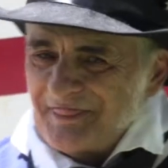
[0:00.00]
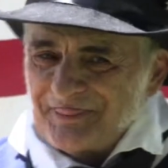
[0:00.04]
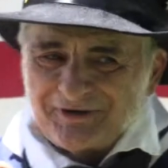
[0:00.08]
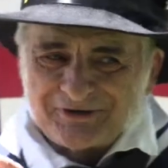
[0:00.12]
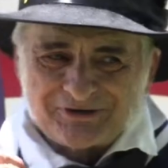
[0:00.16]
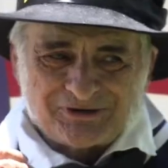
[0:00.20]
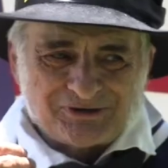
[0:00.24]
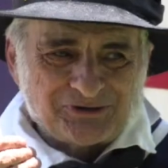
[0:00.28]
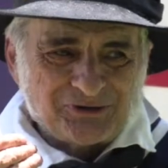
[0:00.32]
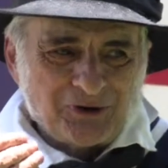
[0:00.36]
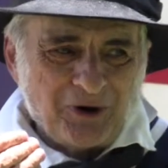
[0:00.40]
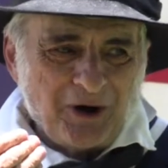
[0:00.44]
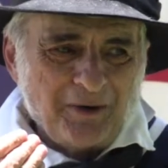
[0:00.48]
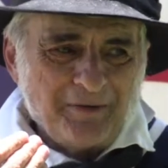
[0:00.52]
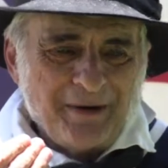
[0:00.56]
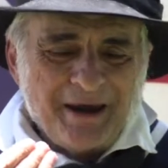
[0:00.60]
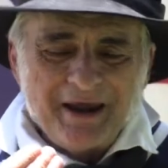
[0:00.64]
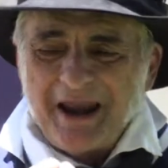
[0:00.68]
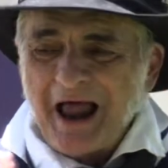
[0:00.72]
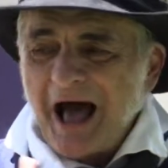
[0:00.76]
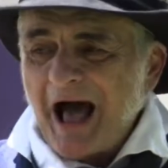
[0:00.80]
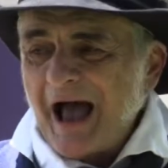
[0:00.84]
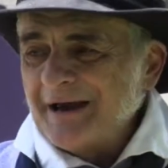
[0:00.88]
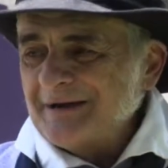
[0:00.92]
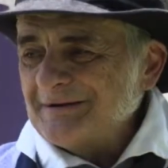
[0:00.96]
the stormy
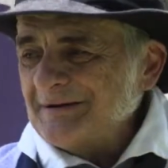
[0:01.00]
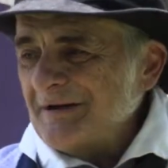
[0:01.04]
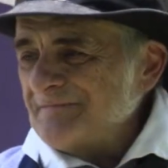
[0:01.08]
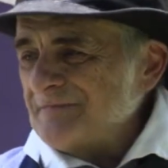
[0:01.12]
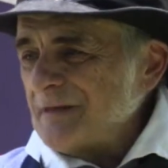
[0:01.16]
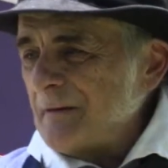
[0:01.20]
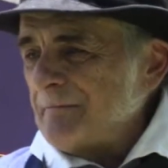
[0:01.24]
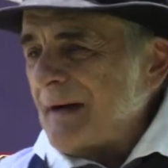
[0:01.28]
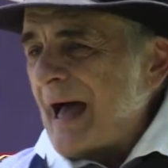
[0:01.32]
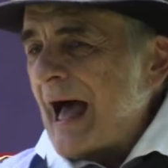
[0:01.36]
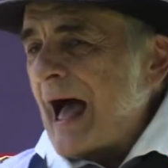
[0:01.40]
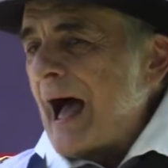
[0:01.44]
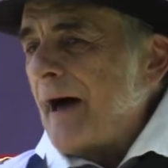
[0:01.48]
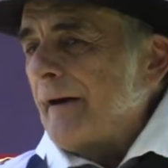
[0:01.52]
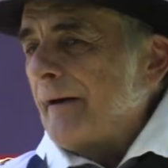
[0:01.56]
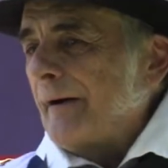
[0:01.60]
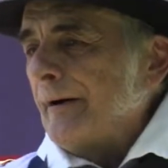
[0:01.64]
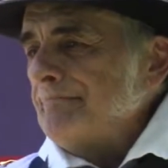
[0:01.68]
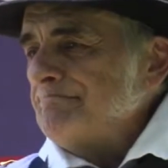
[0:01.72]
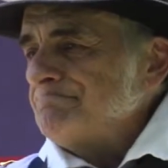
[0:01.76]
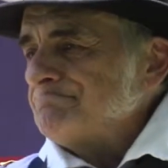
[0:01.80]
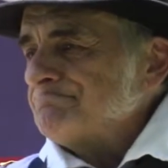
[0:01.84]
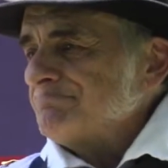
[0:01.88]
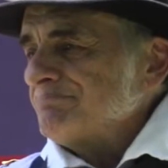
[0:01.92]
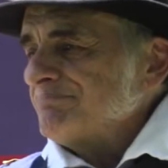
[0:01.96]
night of the
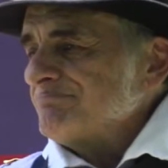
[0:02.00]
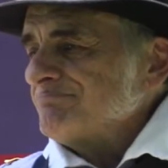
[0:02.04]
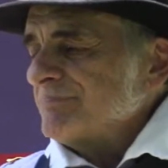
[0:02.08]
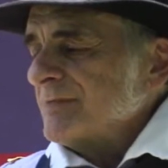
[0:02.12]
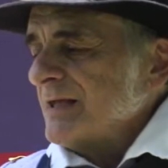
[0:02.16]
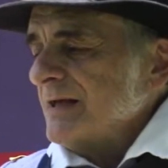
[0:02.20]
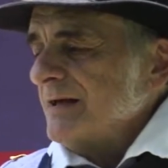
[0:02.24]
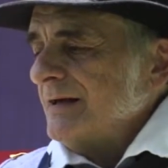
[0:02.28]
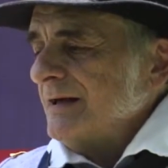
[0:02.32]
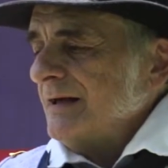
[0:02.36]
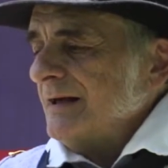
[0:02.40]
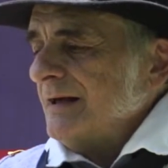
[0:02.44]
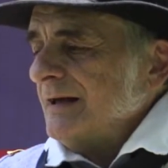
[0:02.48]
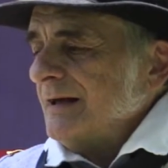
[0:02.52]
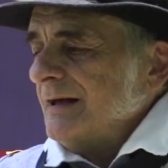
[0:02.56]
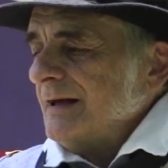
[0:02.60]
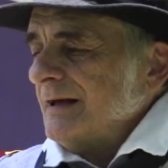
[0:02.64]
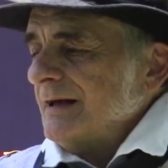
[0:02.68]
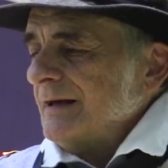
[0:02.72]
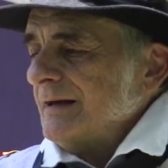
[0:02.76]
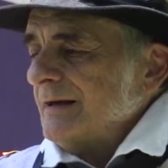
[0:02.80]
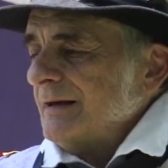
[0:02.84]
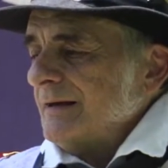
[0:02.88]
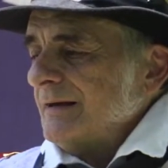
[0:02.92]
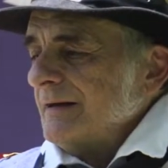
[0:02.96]
battle,
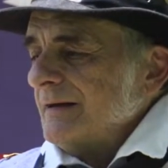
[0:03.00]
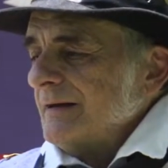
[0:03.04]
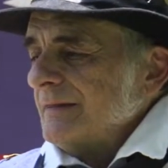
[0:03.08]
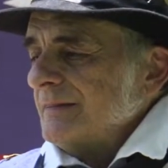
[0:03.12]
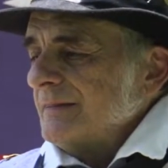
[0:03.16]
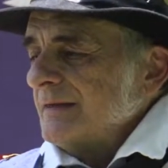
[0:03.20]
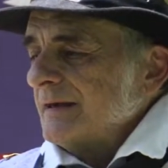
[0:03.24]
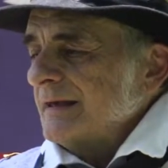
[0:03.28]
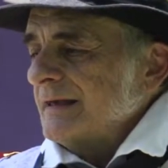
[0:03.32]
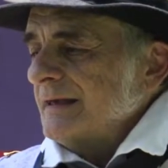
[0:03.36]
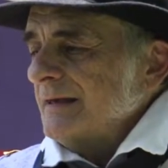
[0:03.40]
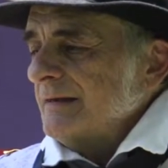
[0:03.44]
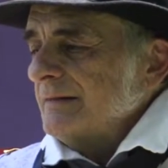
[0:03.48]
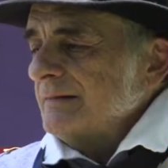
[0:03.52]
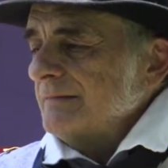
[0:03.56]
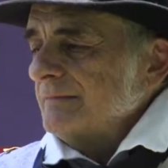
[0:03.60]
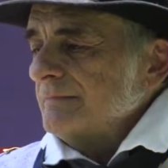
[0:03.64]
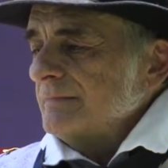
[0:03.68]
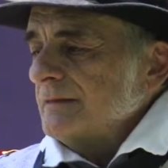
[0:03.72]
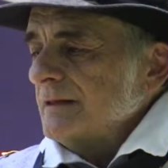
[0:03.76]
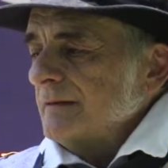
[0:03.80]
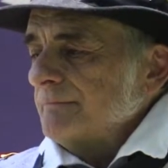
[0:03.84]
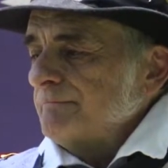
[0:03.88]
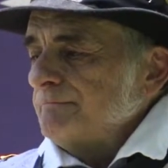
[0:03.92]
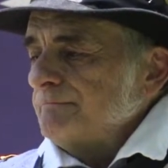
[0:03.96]

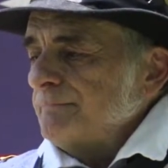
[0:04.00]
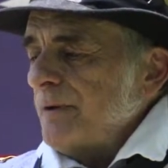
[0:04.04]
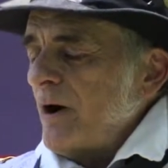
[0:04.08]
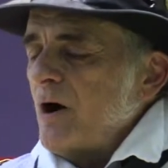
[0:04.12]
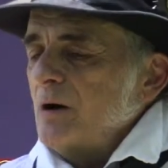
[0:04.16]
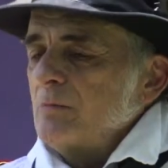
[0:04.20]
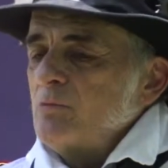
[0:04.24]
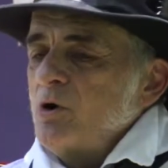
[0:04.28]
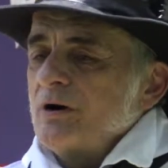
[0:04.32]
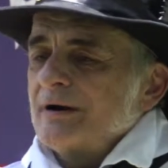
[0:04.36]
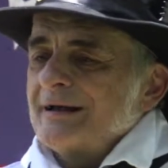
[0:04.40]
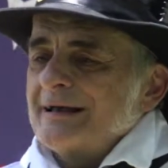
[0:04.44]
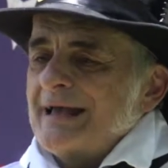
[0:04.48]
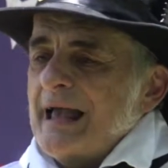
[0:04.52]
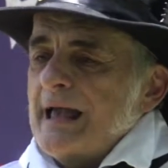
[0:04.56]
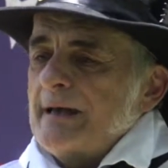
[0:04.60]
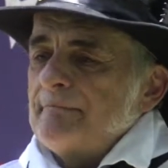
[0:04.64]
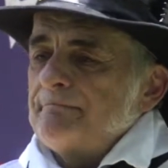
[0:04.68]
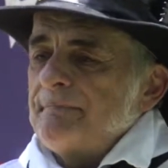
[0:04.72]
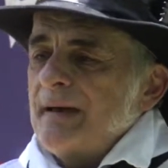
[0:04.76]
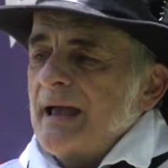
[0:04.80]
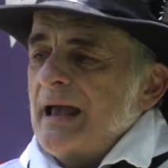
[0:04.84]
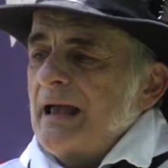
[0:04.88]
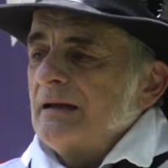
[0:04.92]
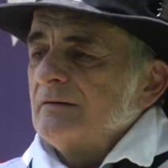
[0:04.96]
the Baltimore
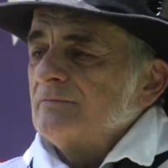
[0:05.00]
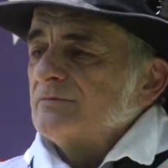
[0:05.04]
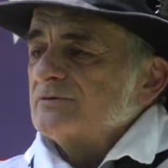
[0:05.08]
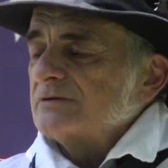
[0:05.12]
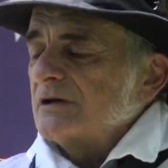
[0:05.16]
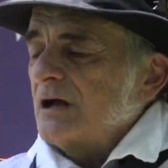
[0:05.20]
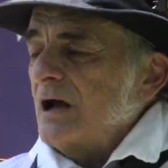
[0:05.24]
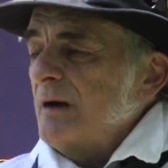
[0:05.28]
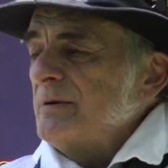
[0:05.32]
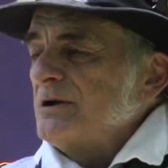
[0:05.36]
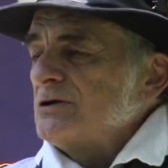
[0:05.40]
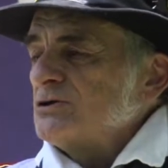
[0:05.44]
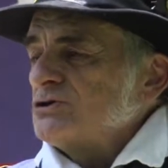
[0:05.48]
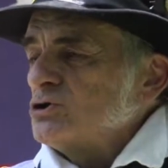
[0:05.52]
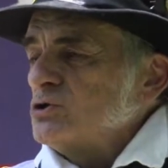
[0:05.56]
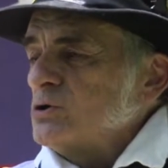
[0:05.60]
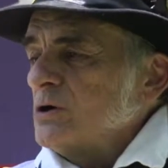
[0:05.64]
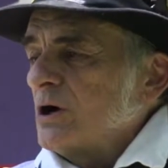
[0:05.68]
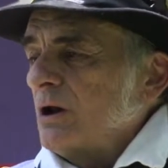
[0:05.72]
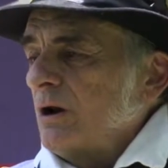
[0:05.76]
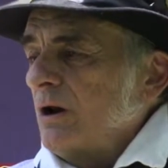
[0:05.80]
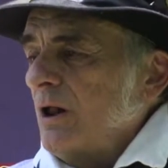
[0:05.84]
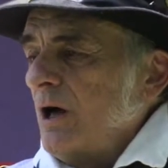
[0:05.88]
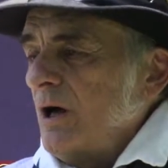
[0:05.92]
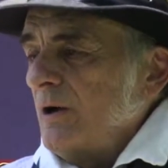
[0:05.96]
campaign was coming to a
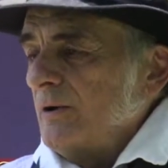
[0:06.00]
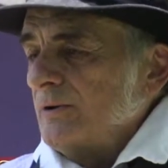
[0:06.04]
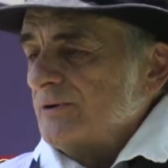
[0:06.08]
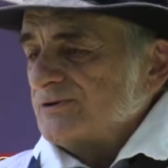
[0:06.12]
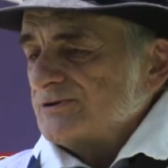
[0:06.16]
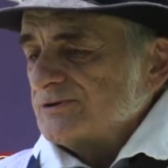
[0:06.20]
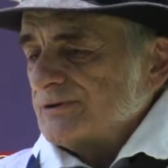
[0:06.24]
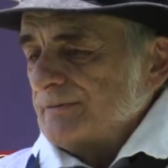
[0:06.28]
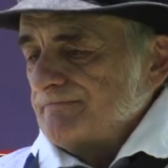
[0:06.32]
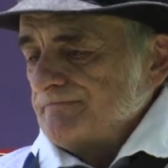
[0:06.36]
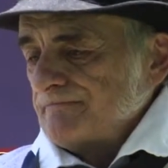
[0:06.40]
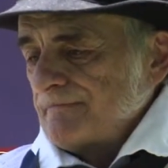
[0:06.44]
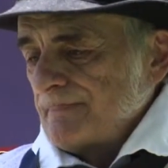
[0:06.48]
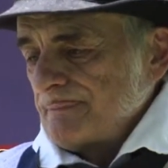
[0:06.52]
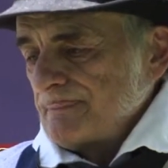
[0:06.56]
close.